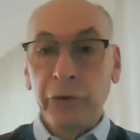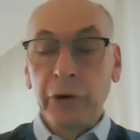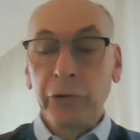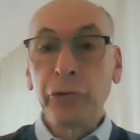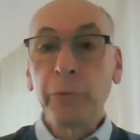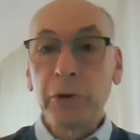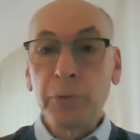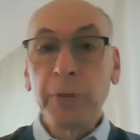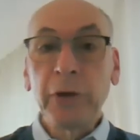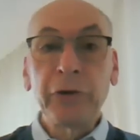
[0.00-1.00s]
there's too
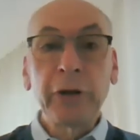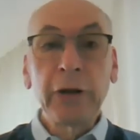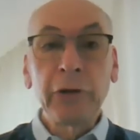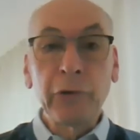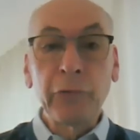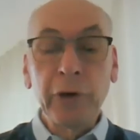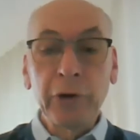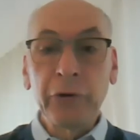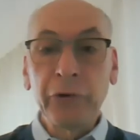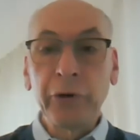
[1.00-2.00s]
much political
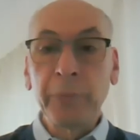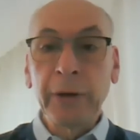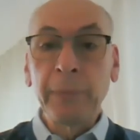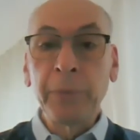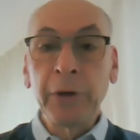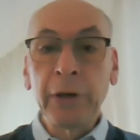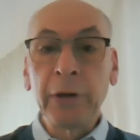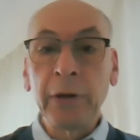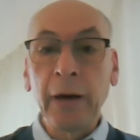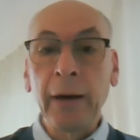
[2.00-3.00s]
interference, in my
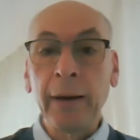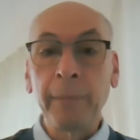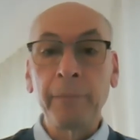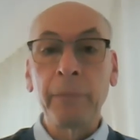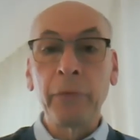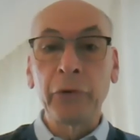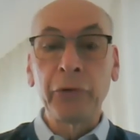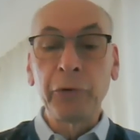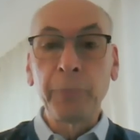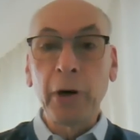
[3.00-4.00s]
opinion. Um,
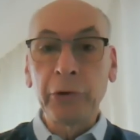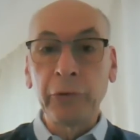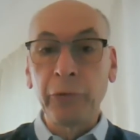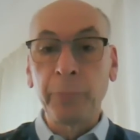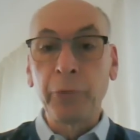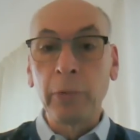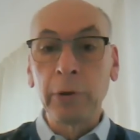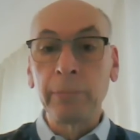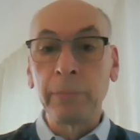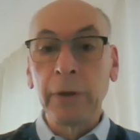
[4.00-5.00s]
this is part of the
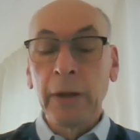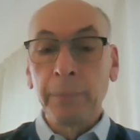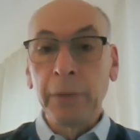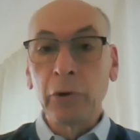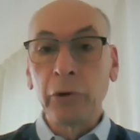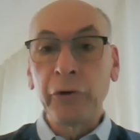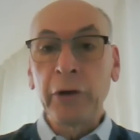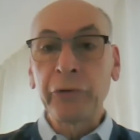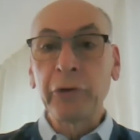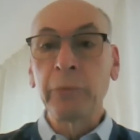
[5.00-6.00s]
problem because
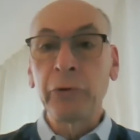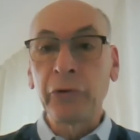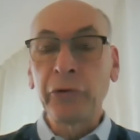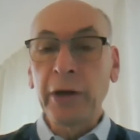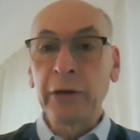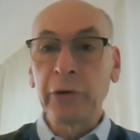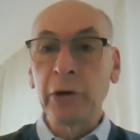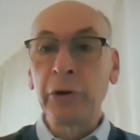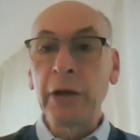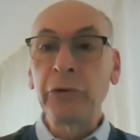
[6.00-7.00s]
Eskom is a state
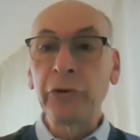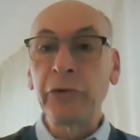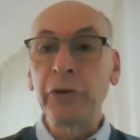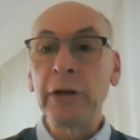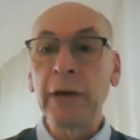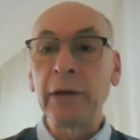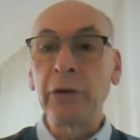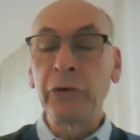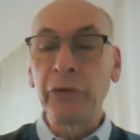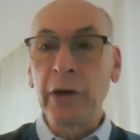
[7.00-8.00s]
owned entity
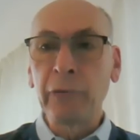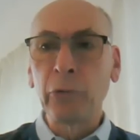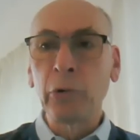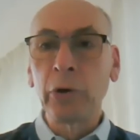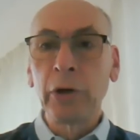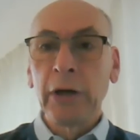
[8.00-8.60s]
and is therefore